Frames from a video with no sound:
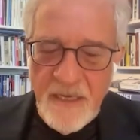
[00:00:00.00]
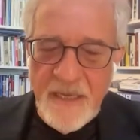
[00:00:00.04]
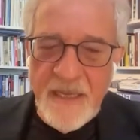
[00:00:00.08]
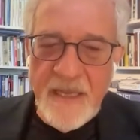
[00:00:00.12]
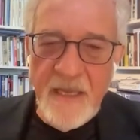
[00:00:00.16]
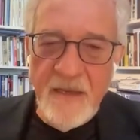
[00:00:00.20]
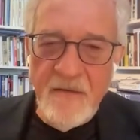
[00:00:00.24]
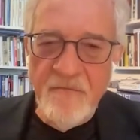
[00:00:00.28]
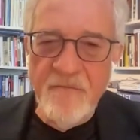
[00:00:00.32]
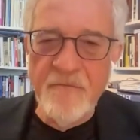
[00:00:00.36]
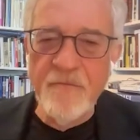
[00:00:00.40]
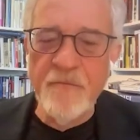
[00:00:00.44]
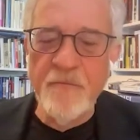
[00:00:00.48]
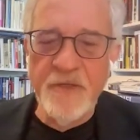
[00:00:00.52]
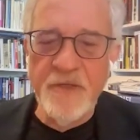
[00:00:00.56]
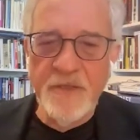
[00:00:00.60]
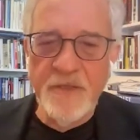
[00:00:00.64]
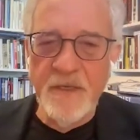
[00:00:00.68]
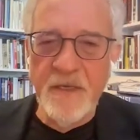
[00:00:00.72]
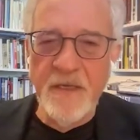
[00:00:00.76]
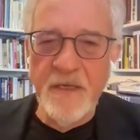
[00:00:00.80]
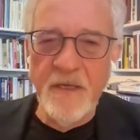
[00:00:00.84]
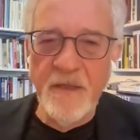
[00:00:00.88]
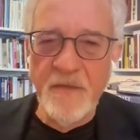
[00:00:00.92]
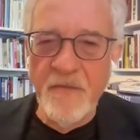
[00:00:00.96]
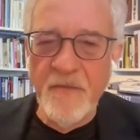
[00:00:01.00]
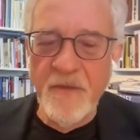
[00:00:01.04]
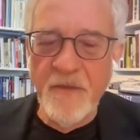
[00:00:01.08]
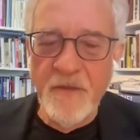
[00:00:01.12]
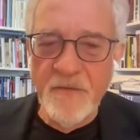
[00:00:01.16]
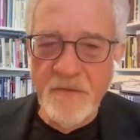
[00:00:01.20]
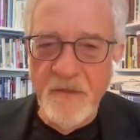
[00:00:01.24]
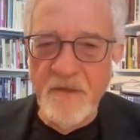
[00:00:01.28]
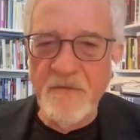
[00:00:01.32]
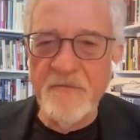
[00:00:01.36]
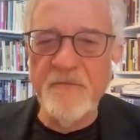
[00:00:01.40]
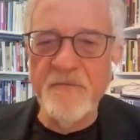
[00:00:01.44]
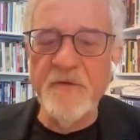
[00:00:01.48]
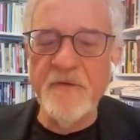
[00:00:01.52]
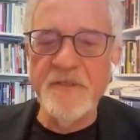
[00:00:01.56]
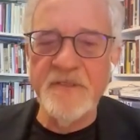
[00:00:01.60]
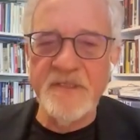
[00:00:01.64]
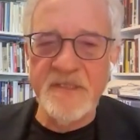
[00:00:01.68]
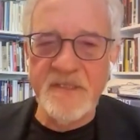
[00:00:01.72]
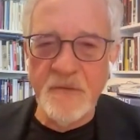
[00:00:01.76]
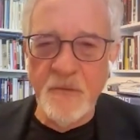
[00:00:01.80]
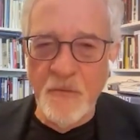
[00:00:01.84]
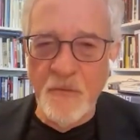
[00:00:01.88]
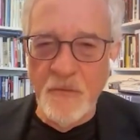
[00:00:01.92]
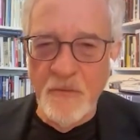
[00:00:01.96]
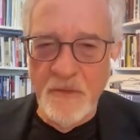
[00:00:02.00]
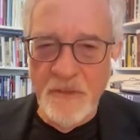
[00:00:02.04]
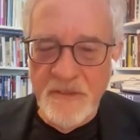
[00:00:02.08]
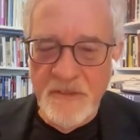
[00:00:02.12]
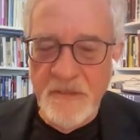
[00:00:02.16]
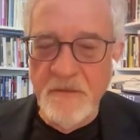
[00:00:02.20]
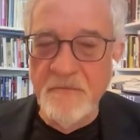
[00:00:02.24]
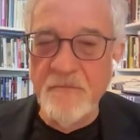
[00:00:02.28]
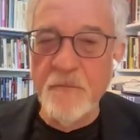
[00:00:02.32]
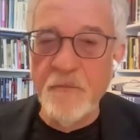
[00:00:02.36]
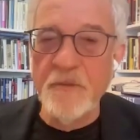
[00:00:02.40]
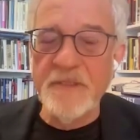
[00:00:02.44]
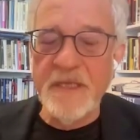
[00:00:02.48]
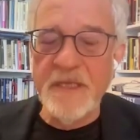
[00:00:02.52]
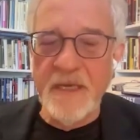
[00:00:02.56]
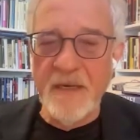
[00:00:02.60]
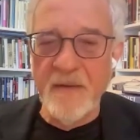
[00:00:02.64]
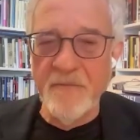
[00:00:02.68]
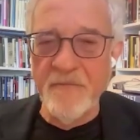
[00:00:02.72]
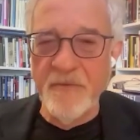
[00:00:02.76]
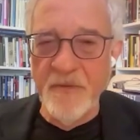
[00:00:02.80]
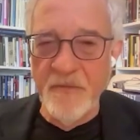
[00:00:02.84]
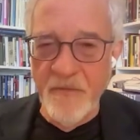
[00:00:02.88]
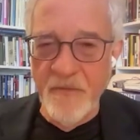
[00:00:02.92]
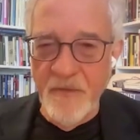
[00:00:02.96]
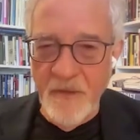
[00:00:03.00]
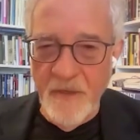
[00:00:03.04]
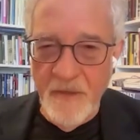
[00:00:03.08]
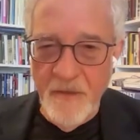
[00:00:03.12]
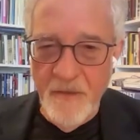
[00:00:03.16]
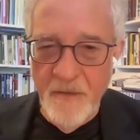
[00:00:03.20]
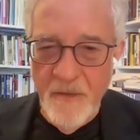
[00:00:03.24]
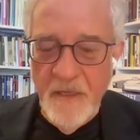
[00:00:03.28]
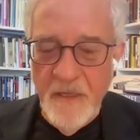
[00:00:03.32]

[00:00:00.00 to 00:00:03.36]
Every day, there are different stories of what happened there.